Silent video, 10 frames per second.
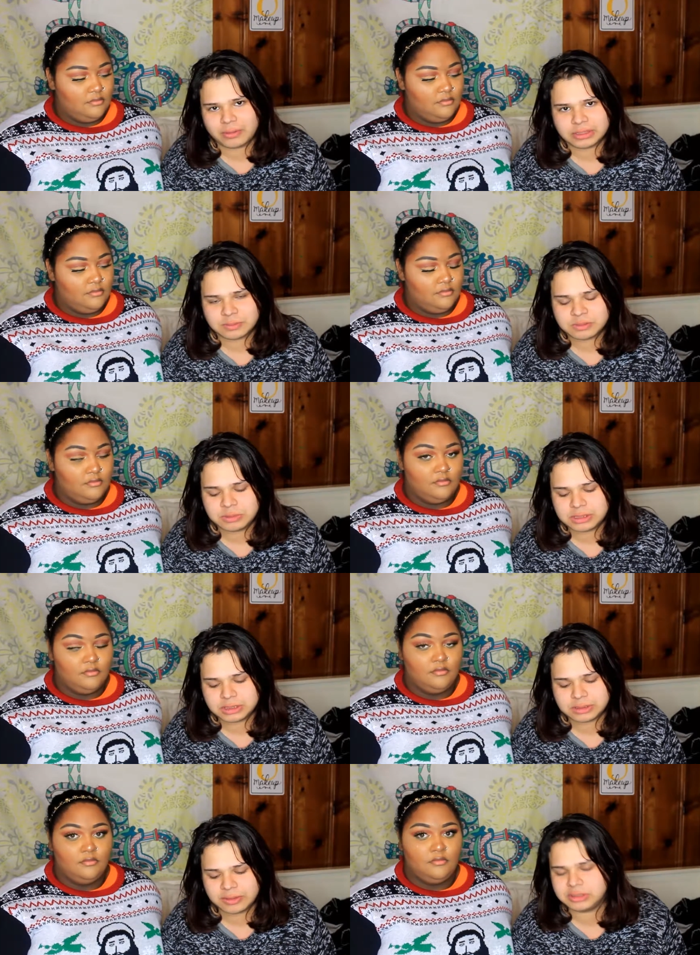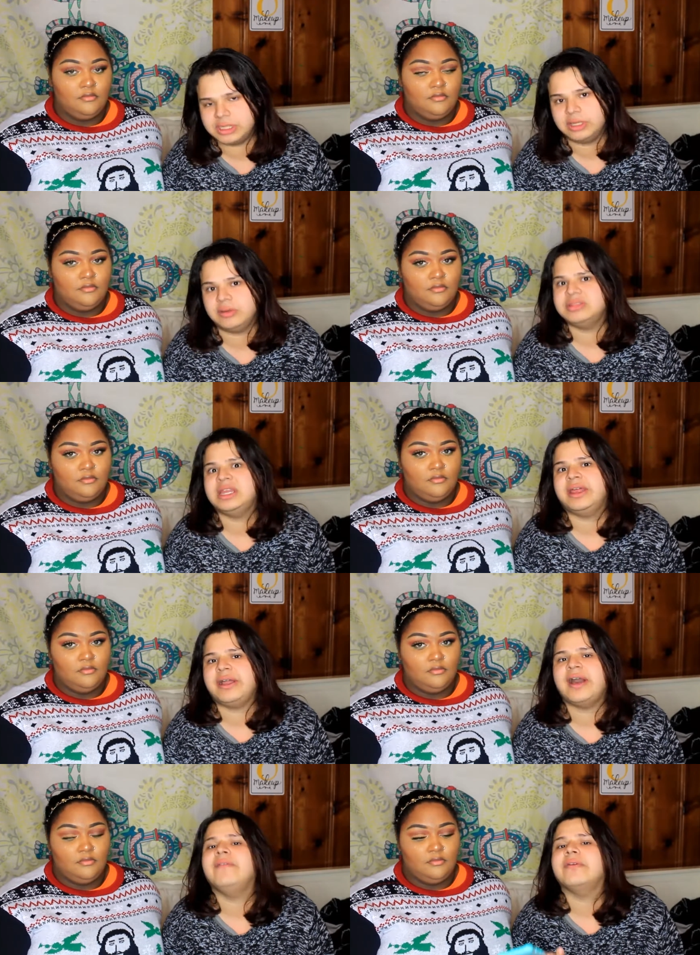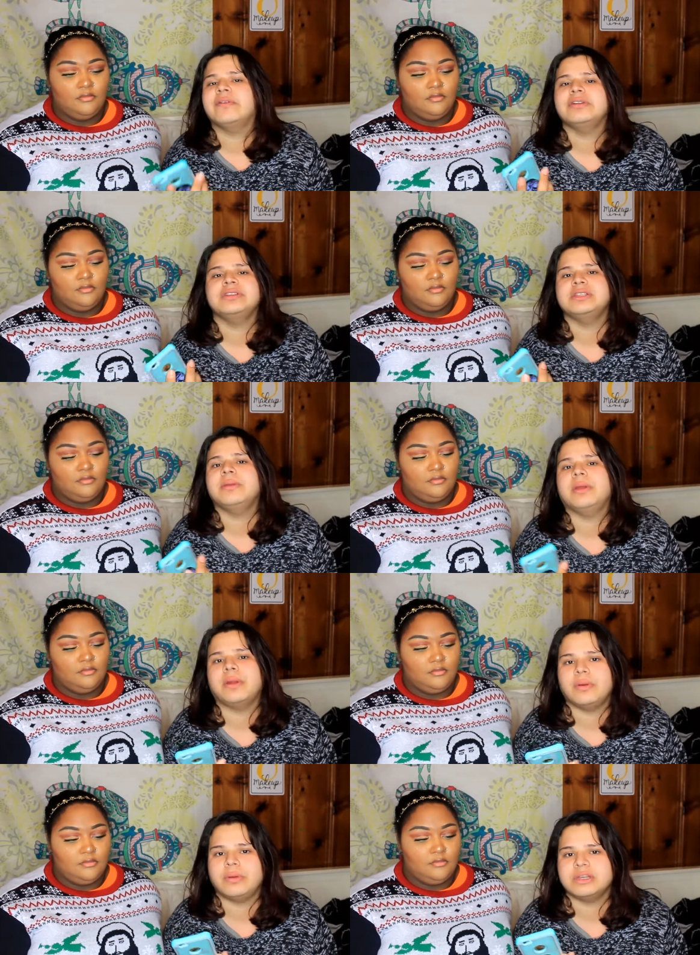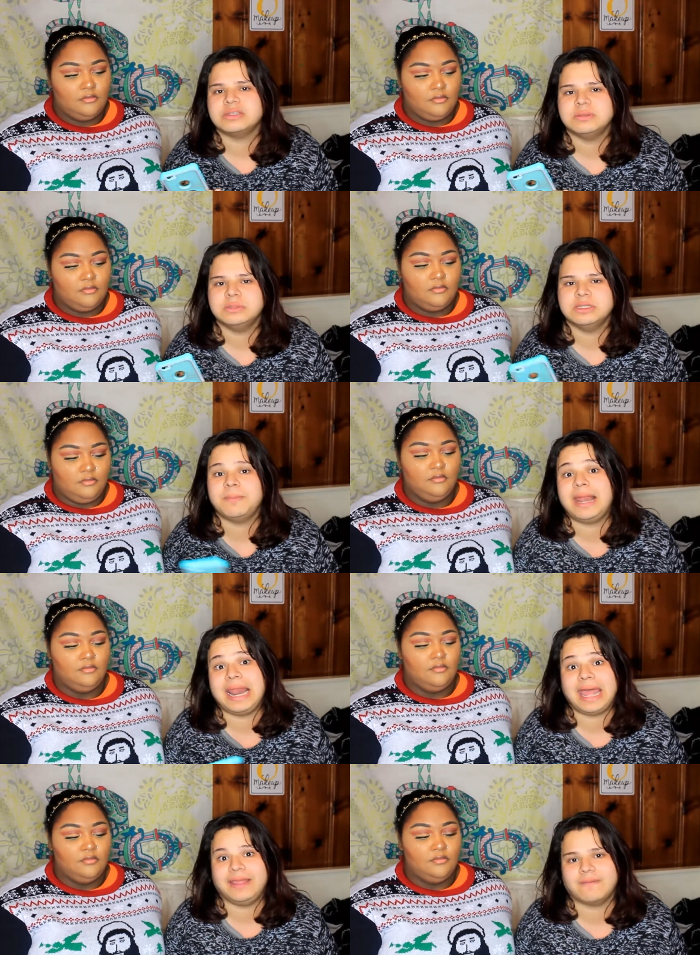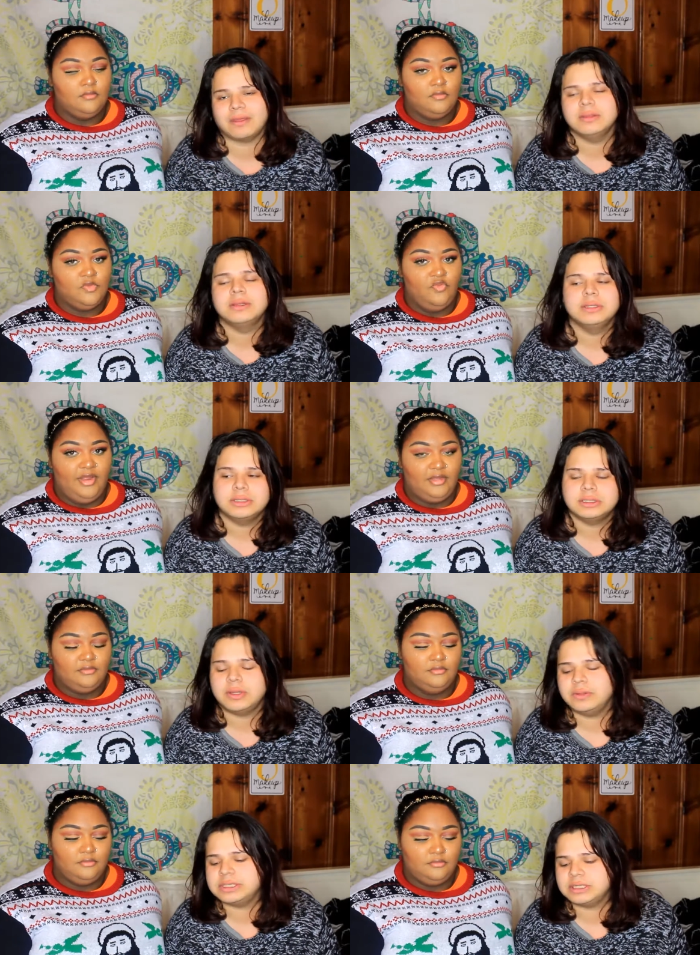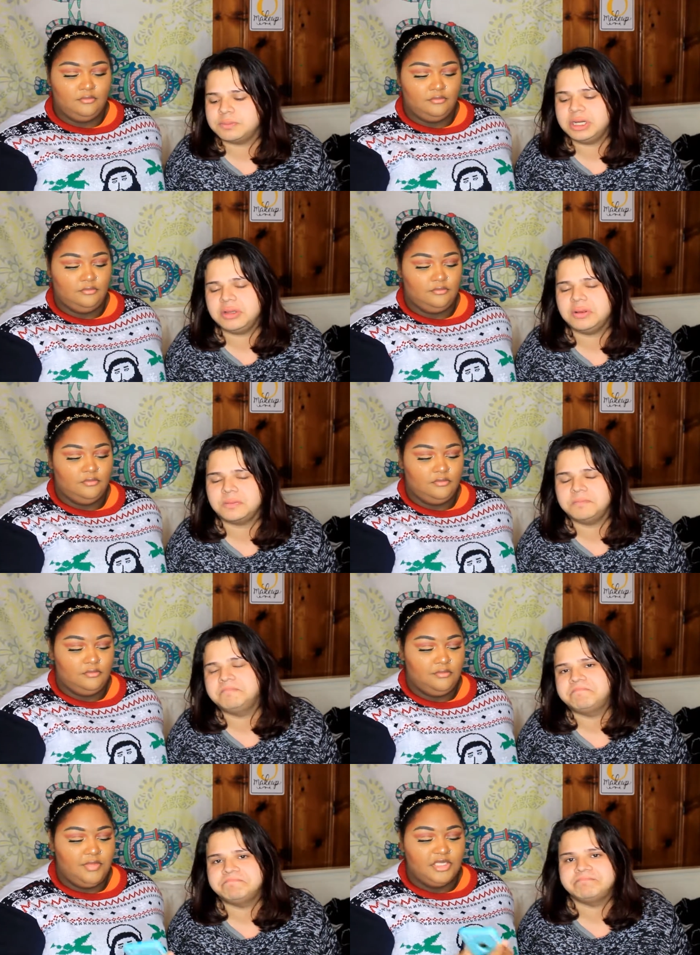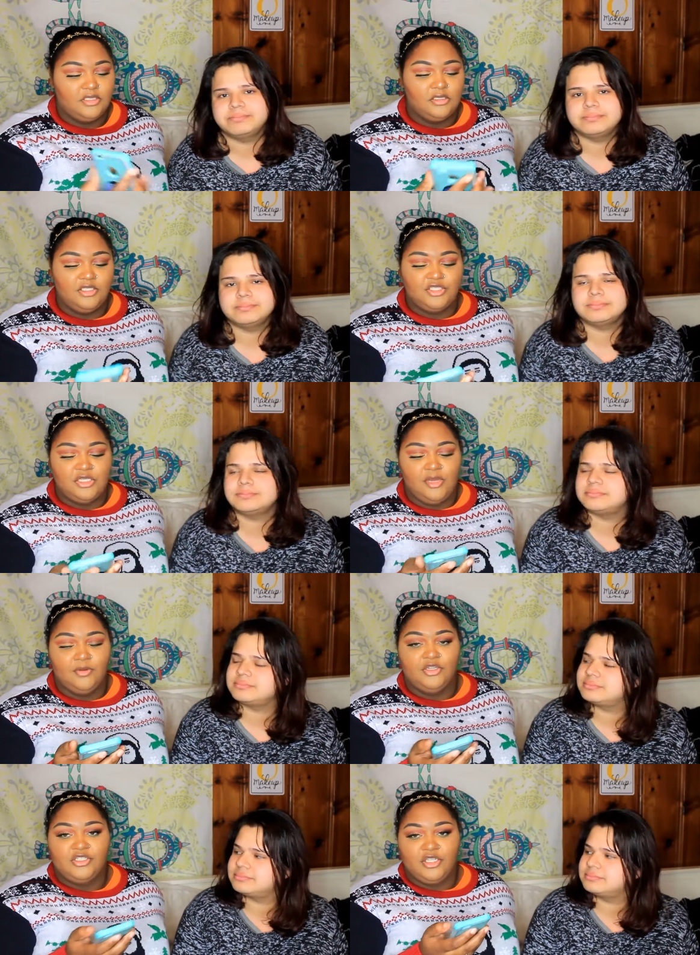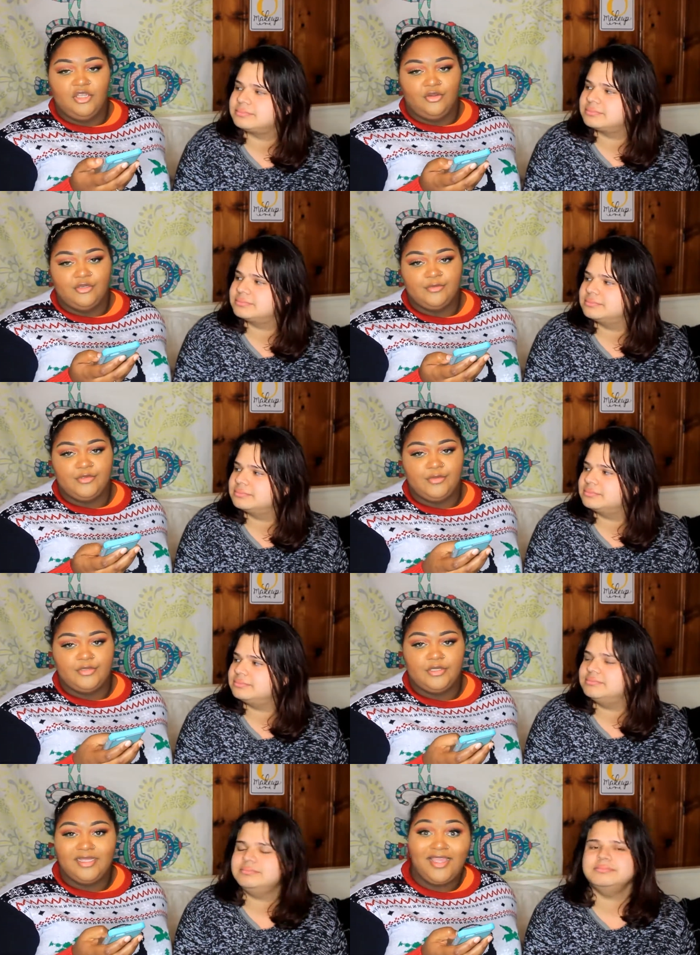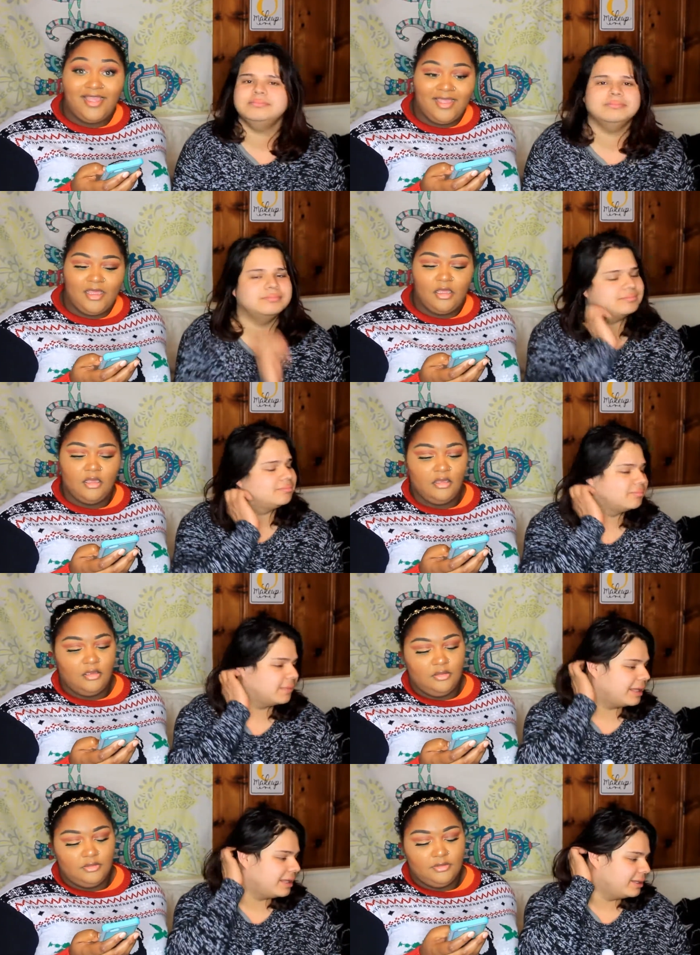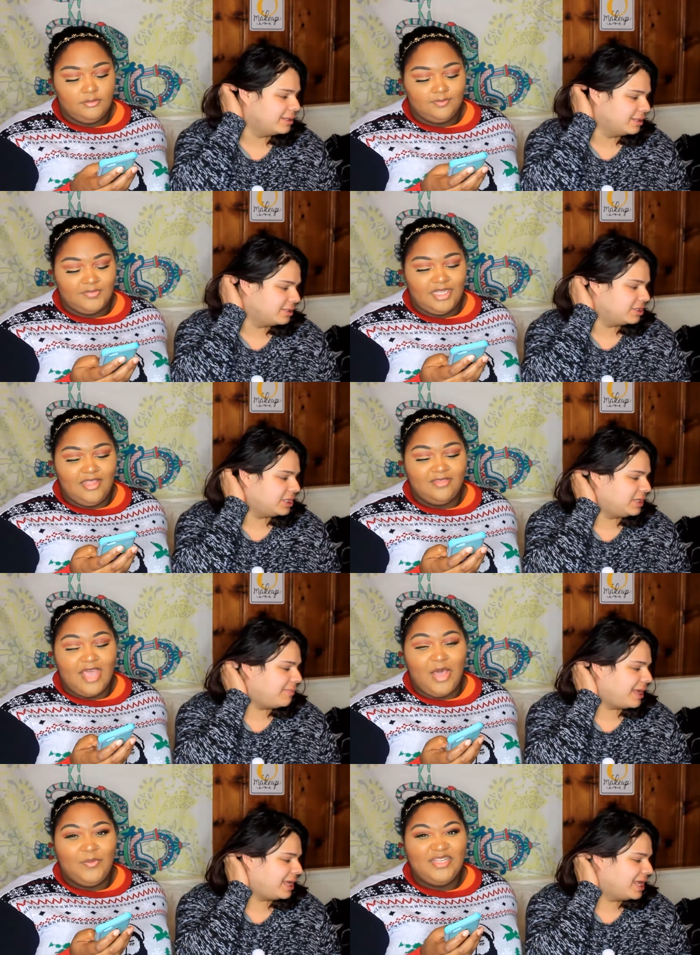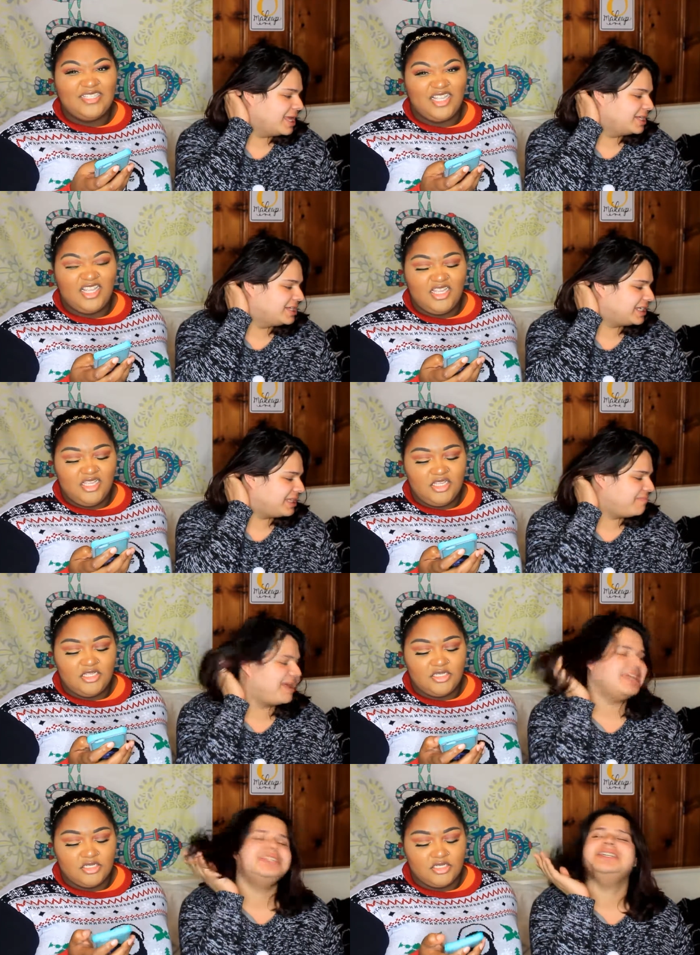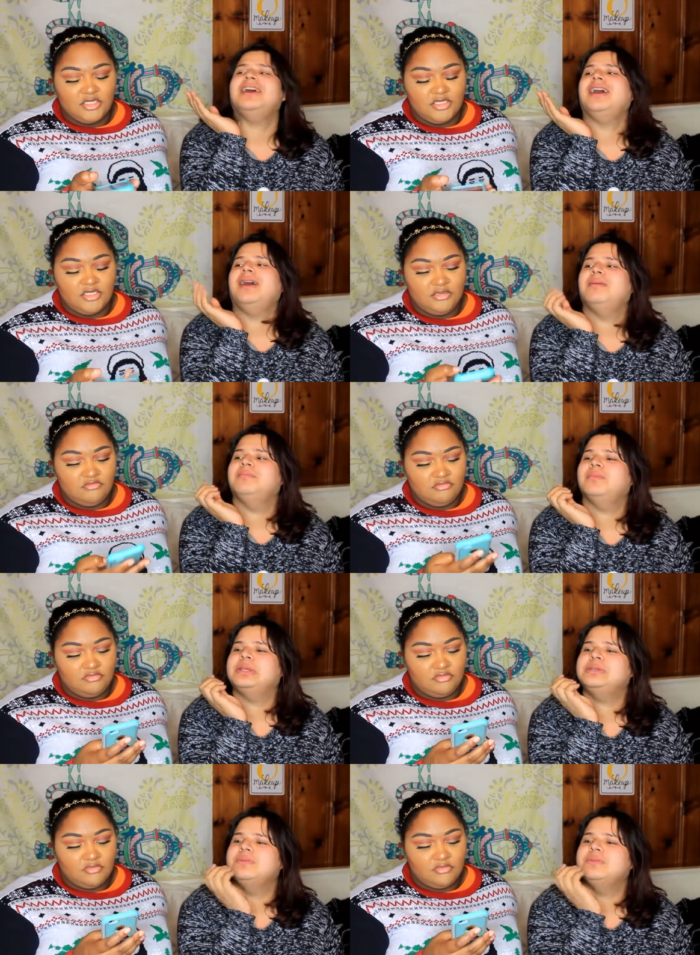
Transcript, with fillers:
Speaker 1: Christmas music. So it's like you could say like cover versions of their own Christmas music, but live. Right. So it sounds pretty cool.
Speaker 2: Basically, celebrities singing Christmas music. Mm -hmm. And that ima- was just imagine
Speaker 1: um what